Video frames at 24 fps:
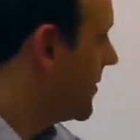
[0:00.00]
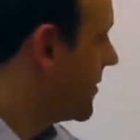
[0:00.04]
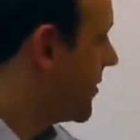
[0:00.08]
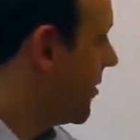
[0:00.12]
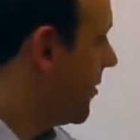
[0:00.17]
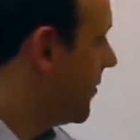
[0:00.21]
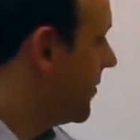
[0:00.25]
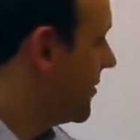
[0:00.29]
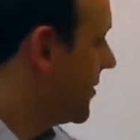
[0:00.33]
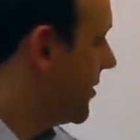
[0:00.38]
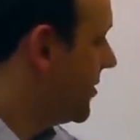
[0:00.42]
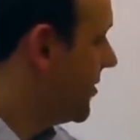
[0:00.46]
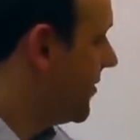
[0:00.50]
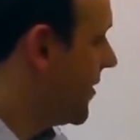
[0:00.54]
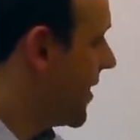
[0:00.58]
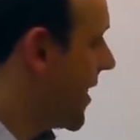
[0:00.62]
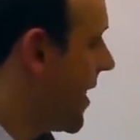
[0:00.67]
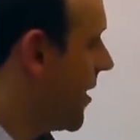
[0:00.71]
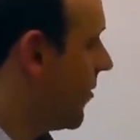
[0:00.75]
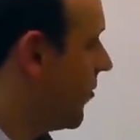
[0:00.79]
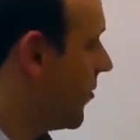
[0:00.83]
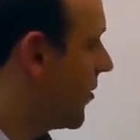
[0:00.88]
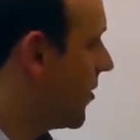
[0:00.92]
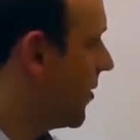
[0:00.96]
this composition, the
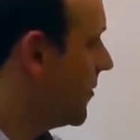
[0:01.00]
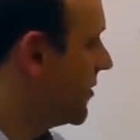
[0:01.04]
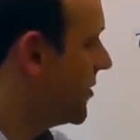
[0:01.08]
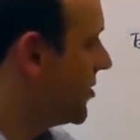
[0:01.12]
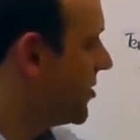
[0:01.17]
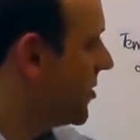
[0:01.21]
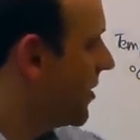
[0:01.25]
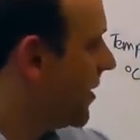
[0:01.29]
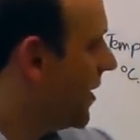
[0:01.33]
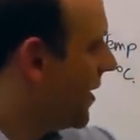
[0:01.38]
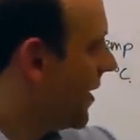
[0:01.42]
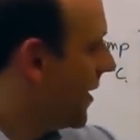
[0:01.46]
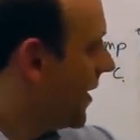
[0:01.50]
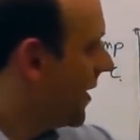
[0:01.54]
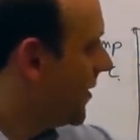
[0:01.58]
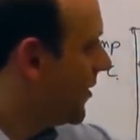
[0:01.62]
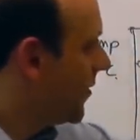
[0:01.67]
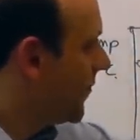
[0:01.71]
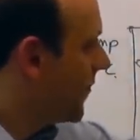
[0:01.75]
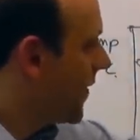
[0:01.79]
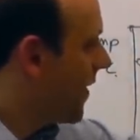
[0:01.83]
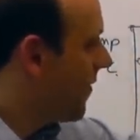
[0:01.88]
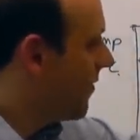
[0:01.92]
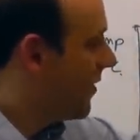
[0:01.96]
alloy composition,
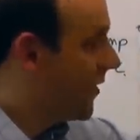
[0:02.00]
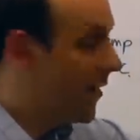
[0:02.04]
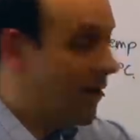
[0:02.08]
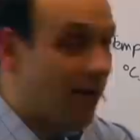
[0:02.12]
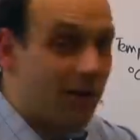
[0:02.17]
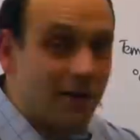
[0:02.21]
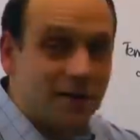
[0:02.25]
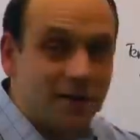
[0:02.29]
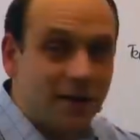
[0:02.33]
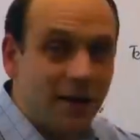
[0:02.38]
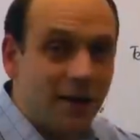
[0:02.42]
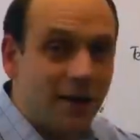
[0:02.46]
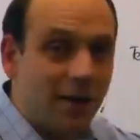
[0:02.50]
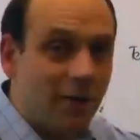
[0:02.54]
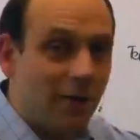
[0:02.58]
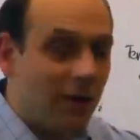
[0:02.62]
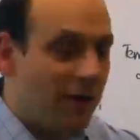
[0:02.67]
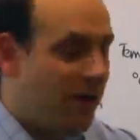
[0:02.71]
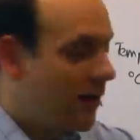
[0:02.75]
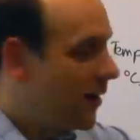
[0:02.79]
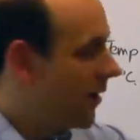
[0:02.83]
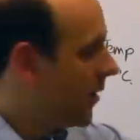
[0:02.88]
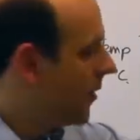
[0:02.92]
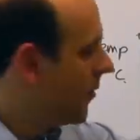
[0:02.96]
and the very last
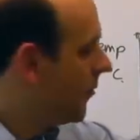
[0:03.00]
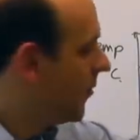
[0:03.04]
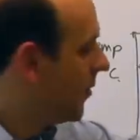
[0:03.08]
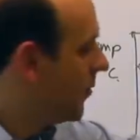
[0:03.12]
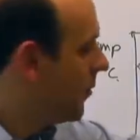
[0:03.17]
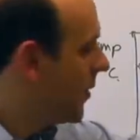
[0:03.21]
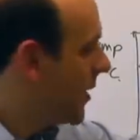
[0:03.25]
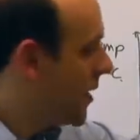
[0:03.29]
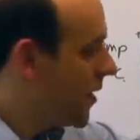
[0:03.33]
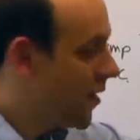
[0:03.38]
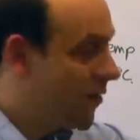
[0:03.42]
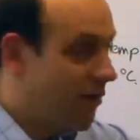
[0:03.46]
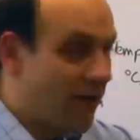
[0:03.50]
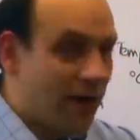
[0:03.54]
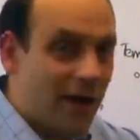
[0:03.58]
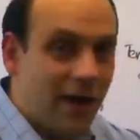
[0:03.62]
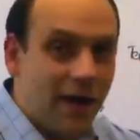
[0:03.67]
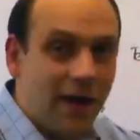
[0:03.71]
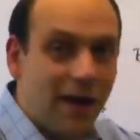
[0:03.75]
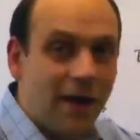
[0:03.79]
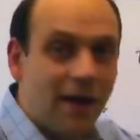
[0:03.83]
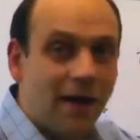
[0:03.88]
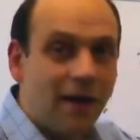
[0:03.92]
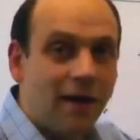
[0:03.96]
liquid would be over
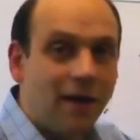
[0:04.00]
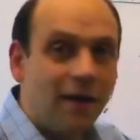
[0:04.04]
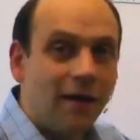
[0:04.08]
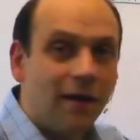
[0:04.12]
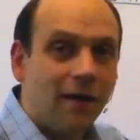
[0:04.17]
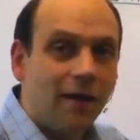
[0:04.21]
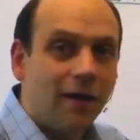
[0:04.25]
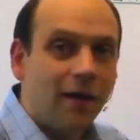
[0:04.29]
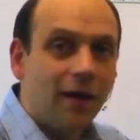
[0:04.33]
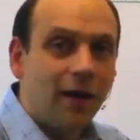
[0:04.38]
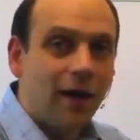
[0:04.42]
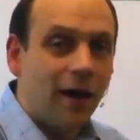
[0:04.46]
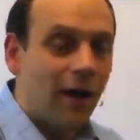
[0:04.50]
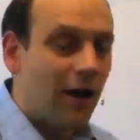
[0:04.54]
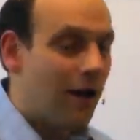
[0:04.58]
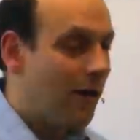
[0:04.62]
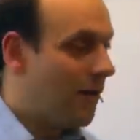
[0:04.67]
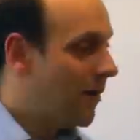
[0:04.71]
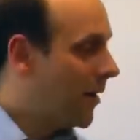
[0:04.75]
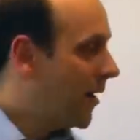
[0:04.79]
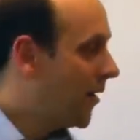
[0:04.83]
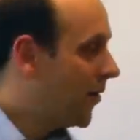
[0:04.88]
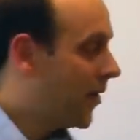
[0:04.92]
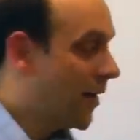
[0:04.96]
here
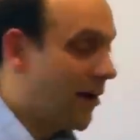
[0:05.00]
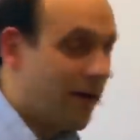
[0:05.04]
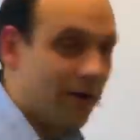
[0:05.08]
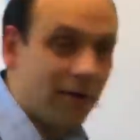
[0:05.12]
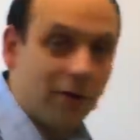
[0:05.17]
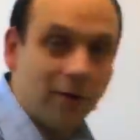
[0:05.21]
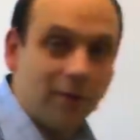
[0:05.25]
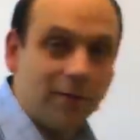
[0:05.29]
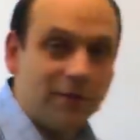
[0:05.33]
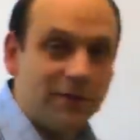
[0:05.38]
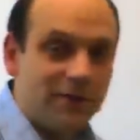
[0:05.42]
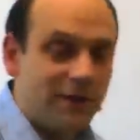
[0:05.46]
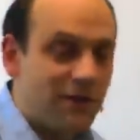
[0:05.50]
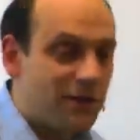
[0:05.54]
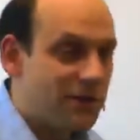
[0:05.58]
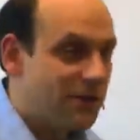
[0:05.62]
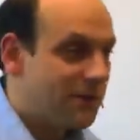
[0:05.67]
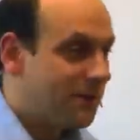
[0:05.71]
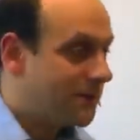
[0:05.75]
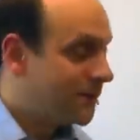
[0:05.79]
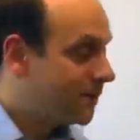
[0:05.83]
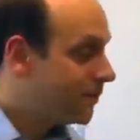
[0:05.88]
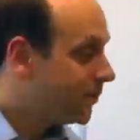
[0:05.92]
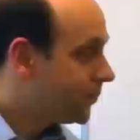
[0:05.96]
um, at that
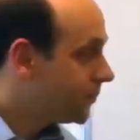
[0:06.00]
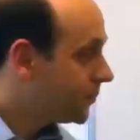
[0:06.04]
composition.